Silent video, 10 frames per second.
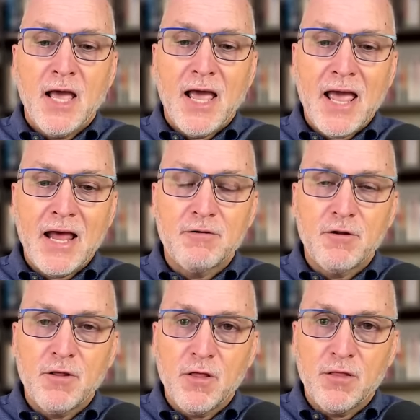And
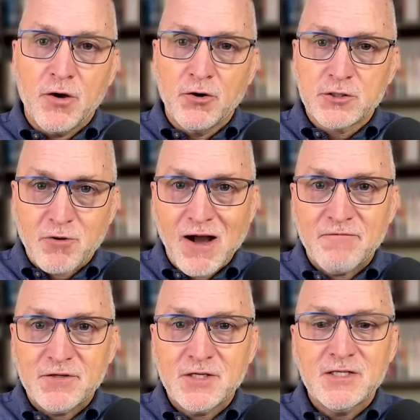those
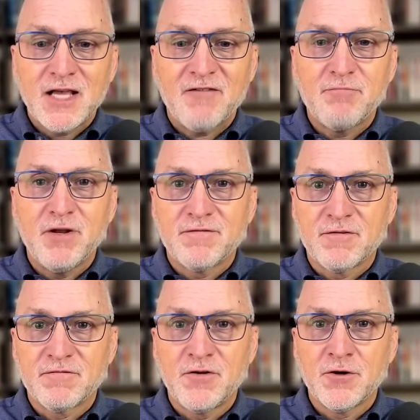prophecies have been
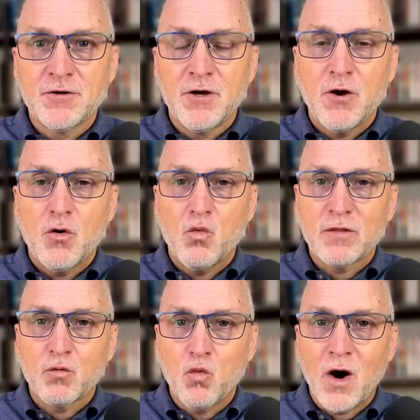fulfilled with
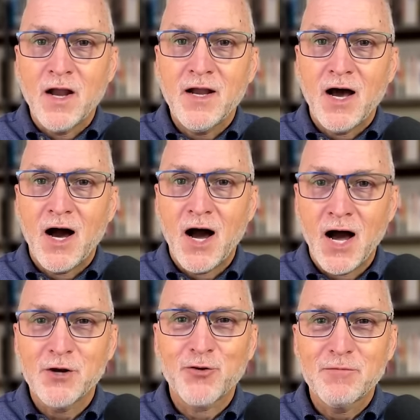
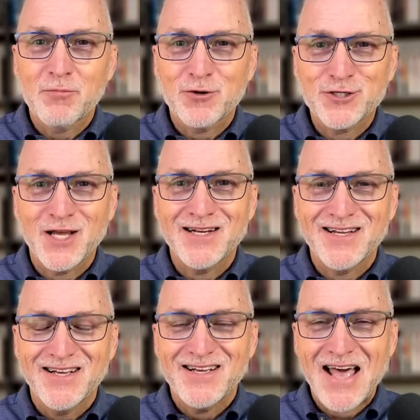100%
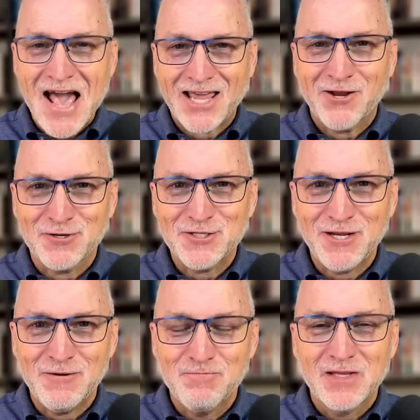
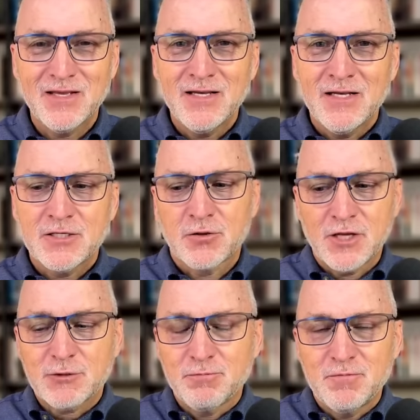accuracy. So
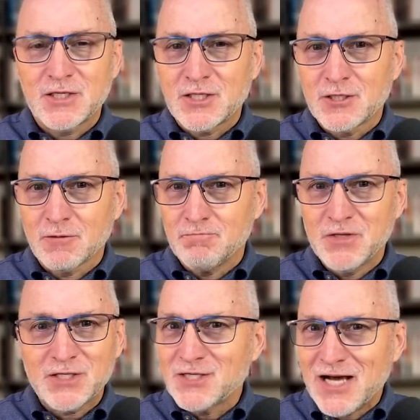this
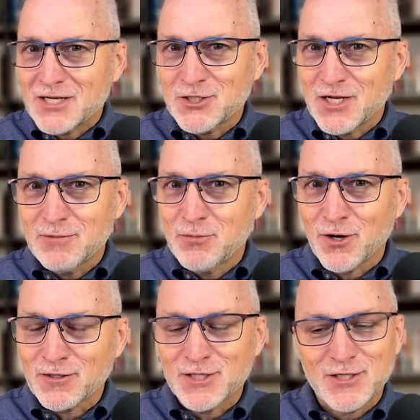is not just any
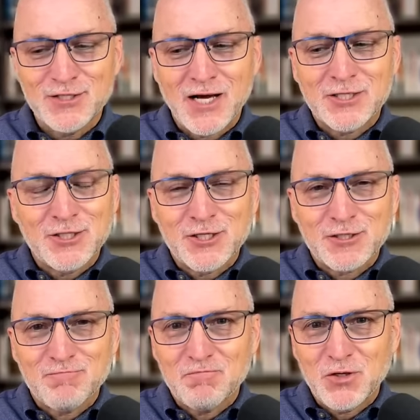book. This is not just
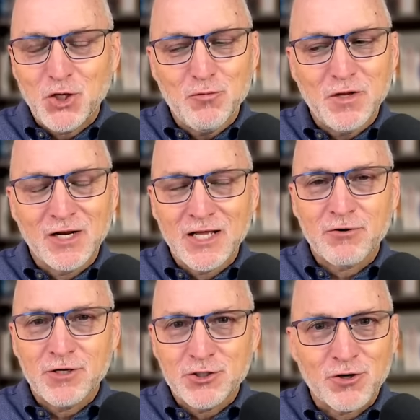human
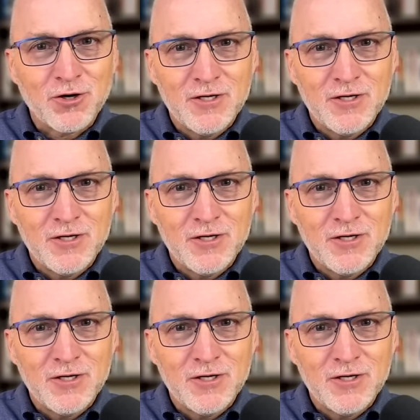literature.